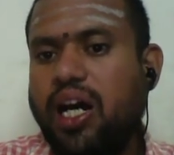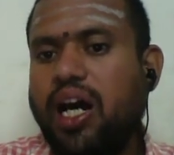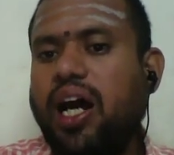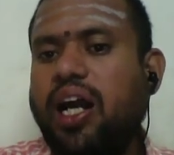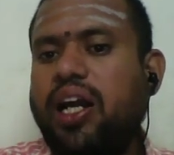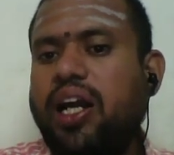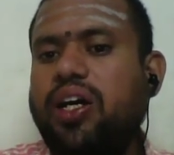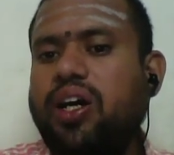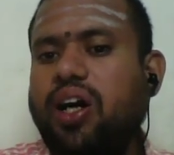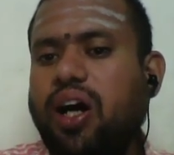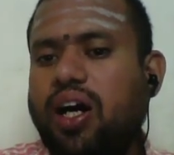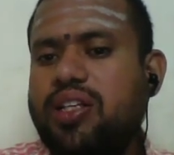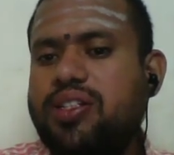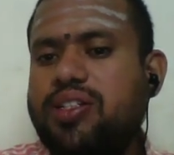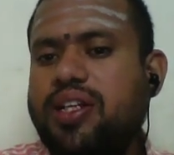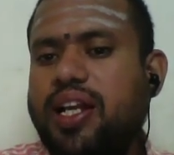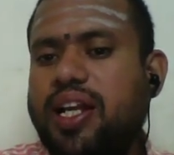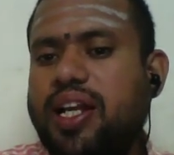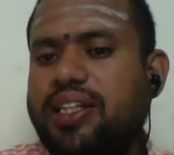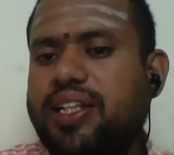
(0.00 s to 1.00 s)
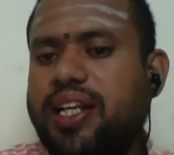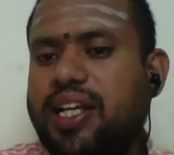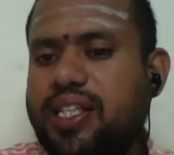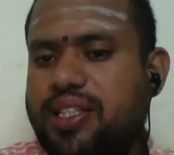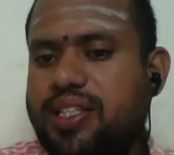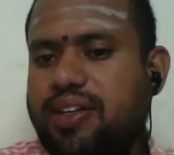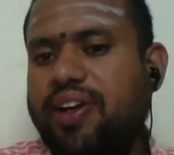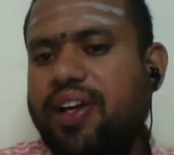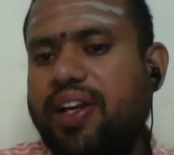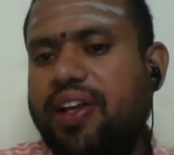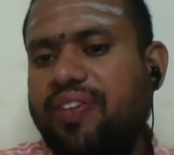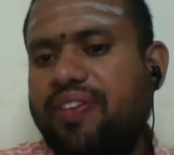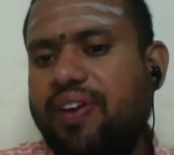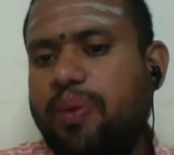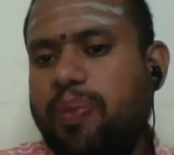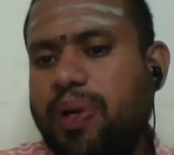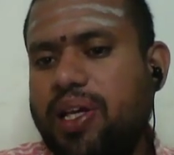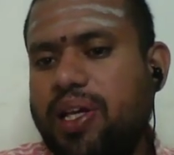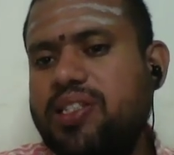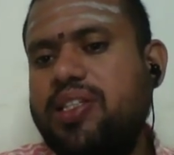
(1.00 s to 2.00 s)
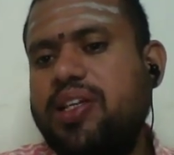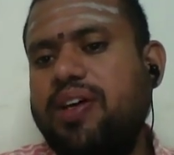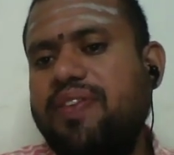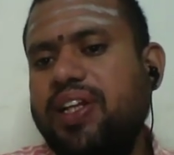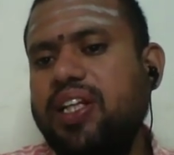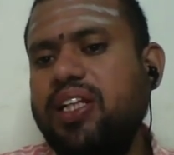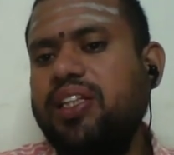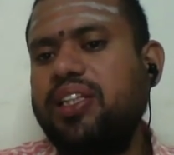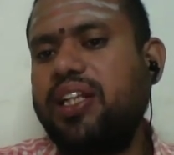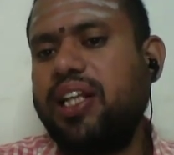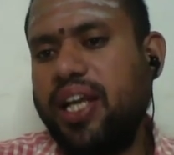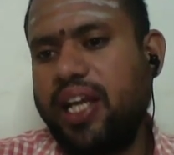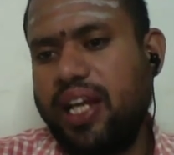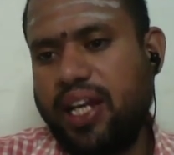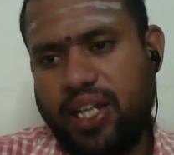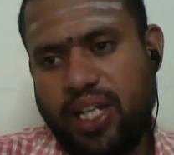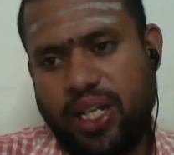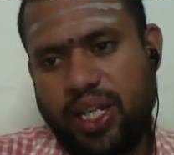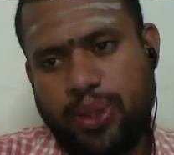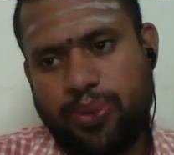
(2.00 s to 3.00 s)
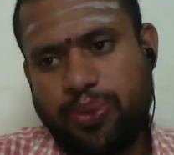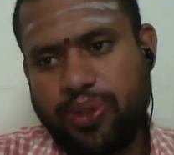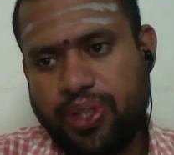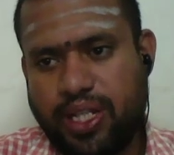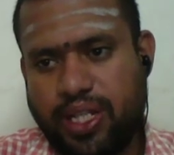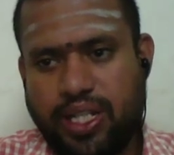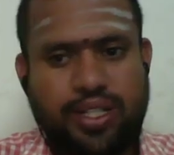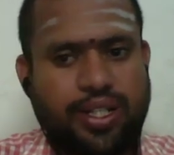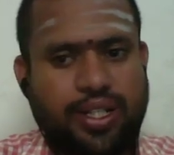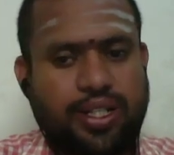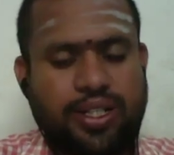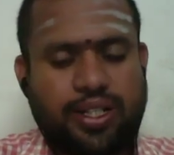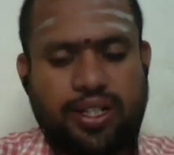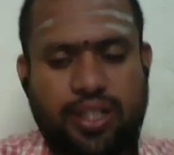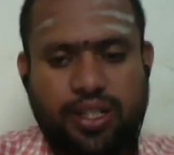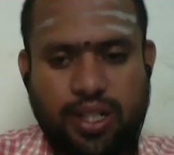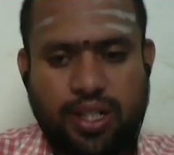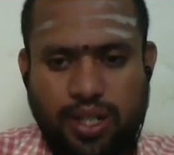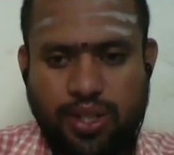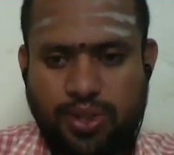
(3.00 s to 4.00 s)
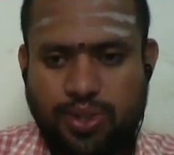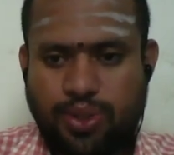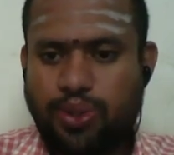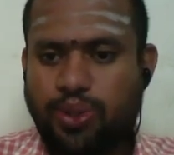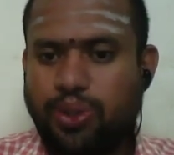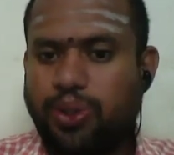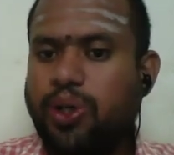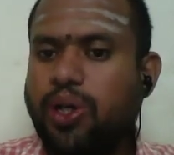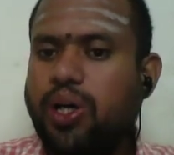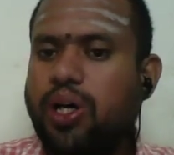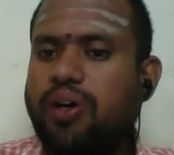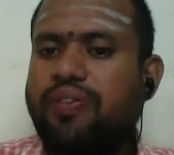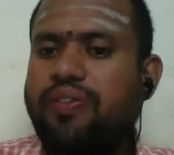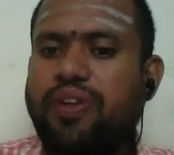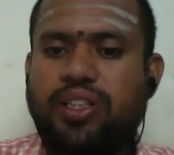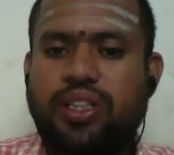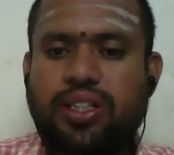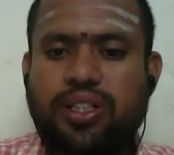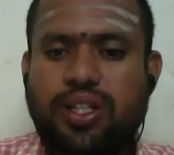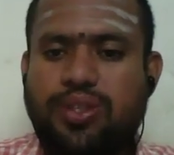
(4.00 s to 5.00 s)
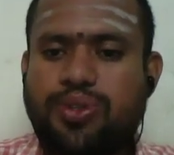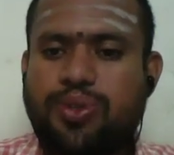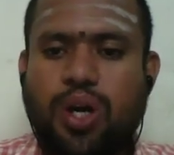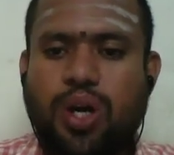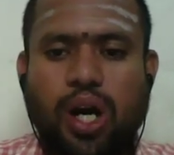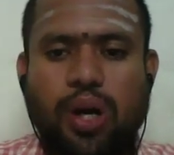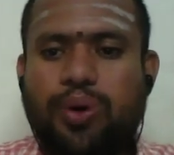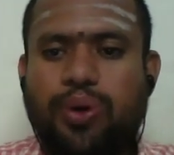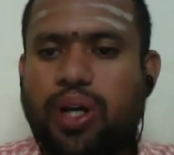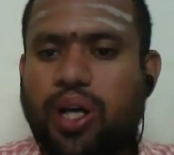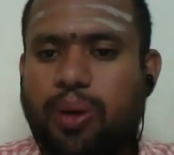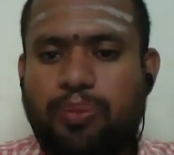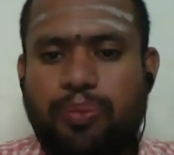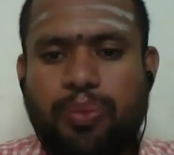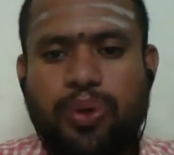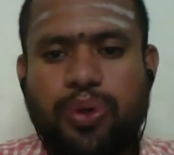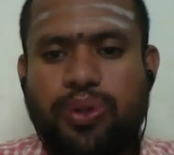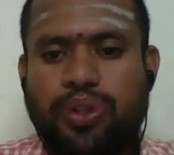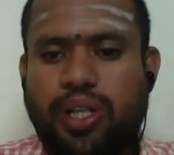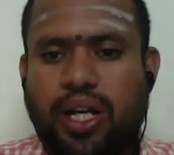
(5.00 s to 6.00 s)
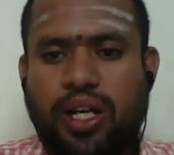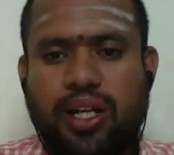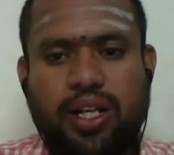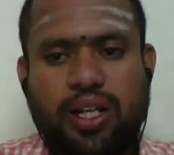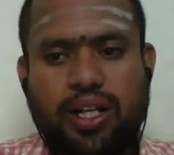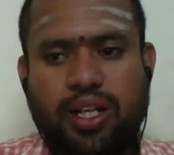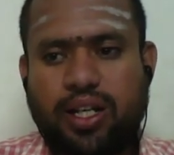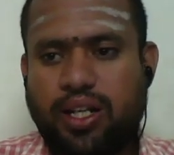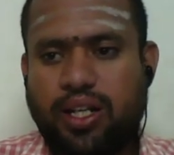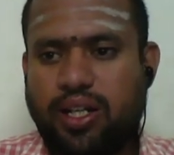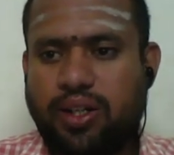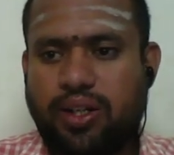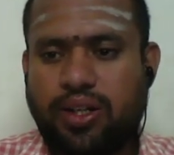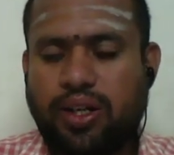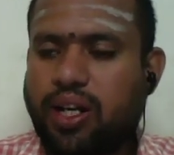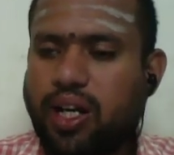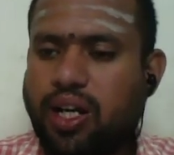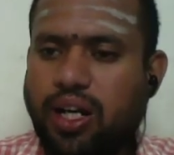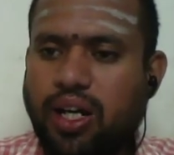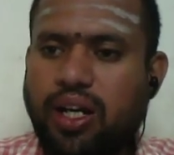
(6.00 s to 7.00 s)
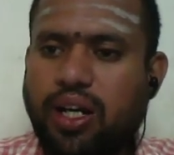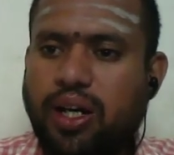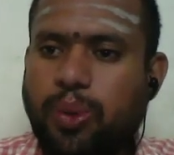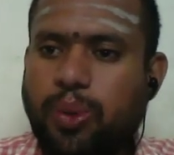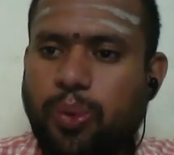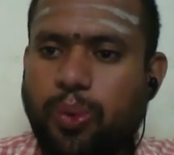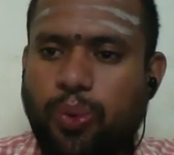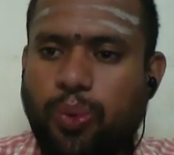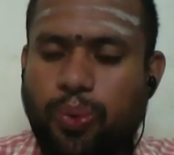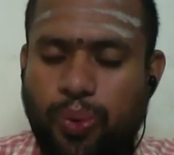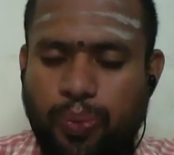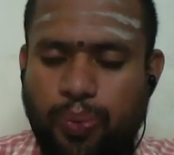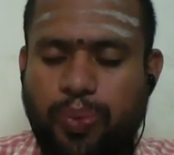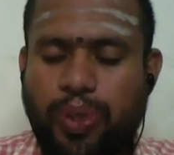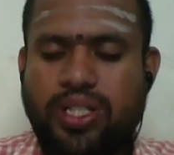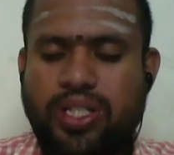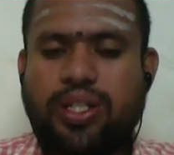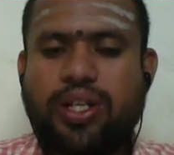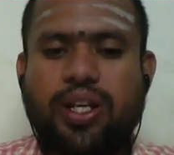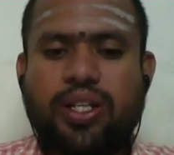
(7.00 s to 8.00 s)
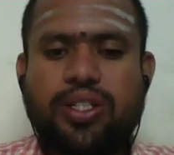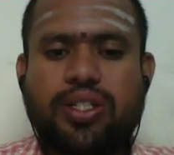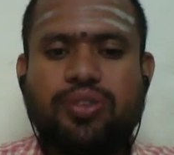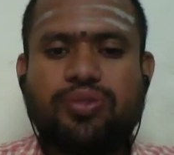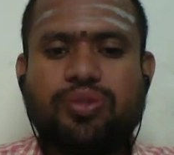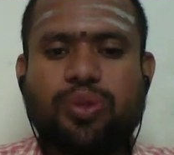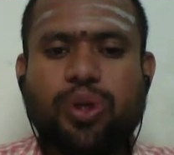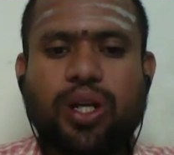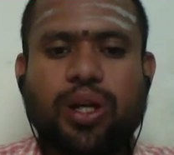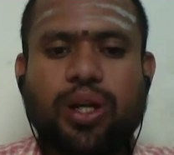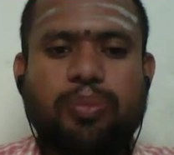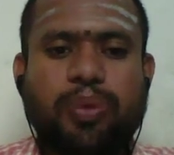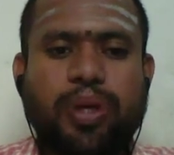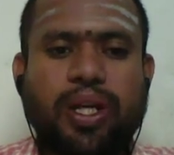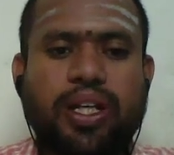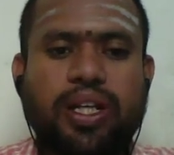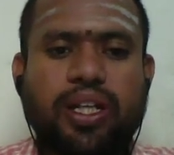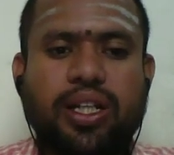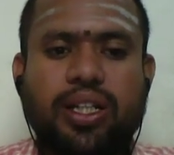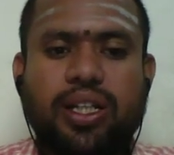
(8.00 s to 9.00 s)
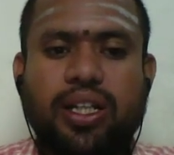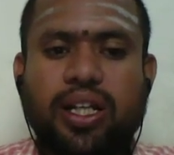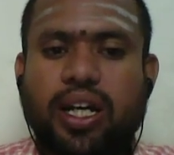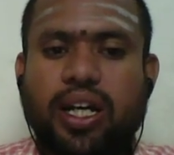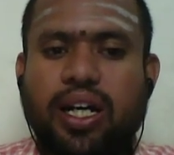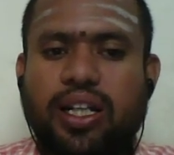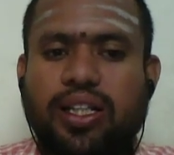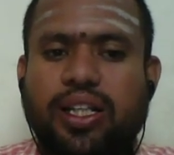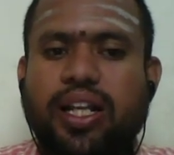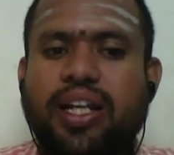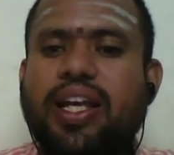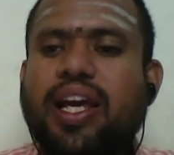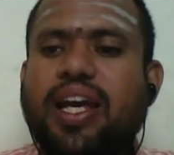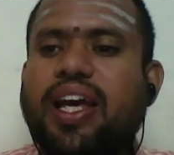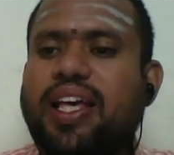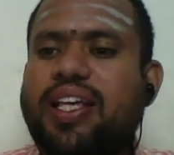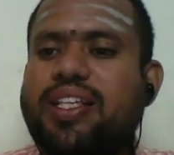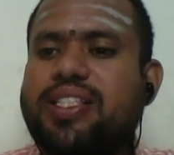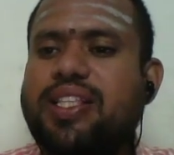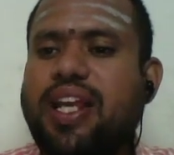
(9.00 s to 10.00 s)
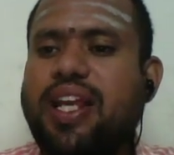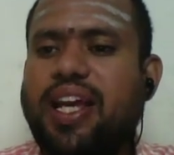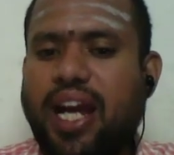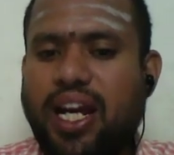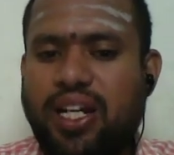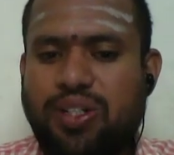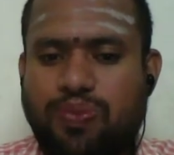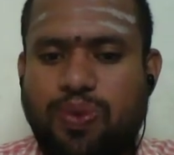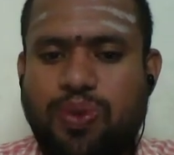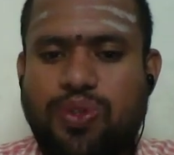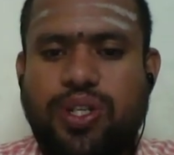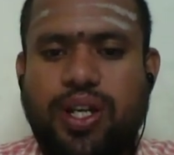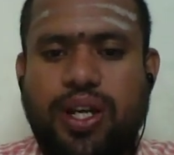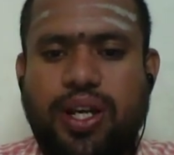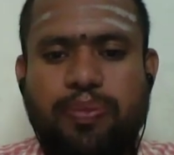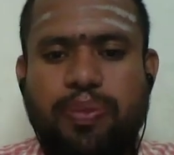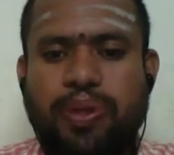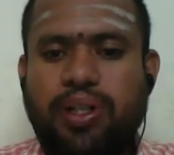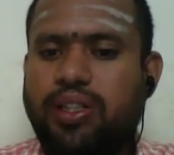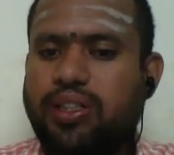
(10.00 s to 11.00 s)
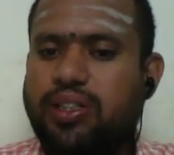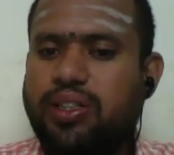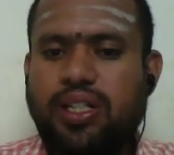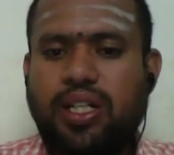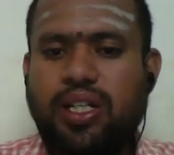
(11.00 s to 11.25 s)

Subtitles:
and cost la 375 plus 7, 382. That's it. So with this, you have to compute that percentage of work completed. Then AS3 cash flow statement.